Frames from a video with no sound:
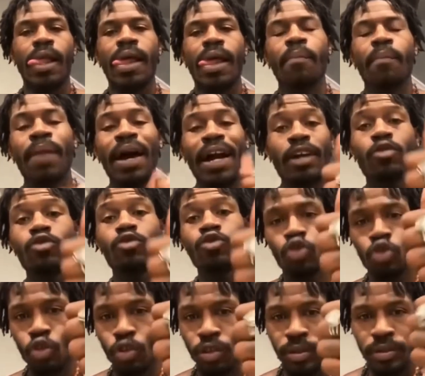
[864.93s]
Michael
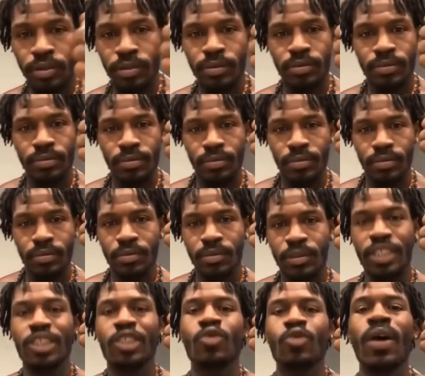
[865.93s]
Jordan.
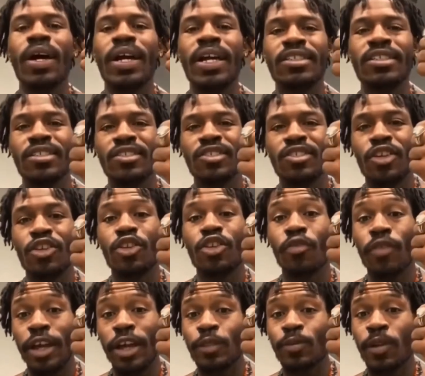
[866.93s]
This is why he's considered the
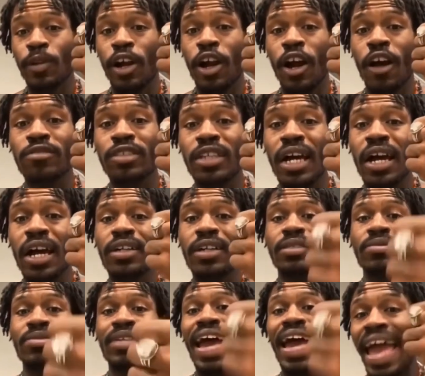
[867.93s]
greatest player of all time, because he
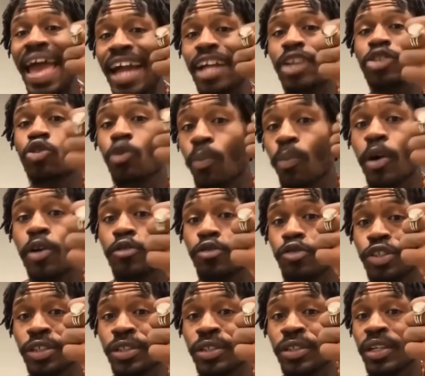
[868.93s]
was an actual
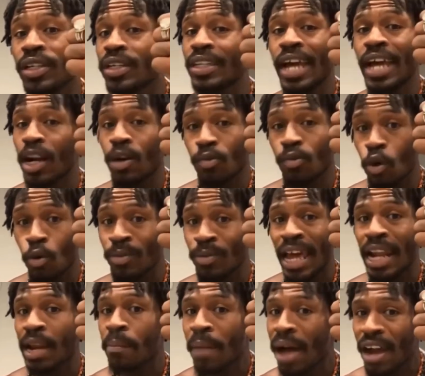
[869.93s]
person, not a robot, not
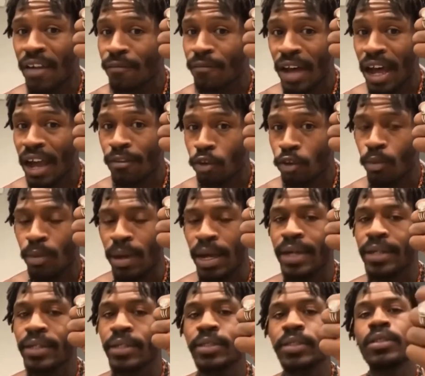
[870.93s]
a Mach 5
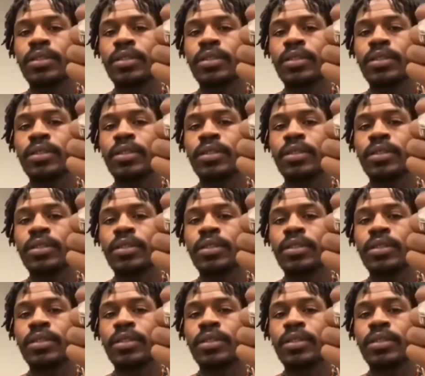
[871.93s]
robot.